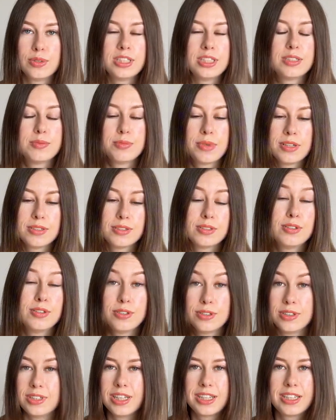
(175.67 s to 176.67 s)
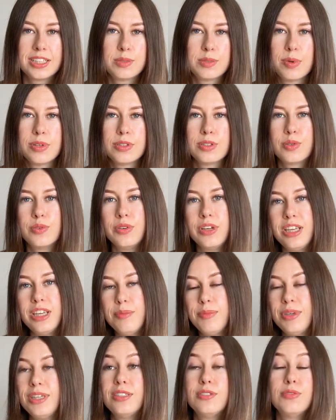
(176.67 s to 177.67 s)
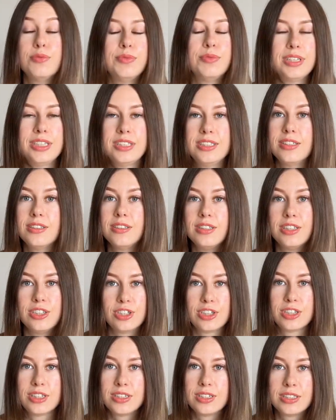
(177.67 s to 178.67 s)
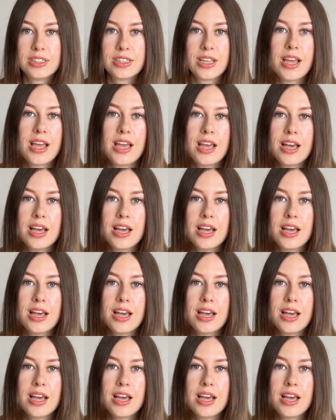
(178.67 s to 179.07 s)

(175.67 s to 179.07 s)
It smells good. Like, it smells creamy, sweet, delicious,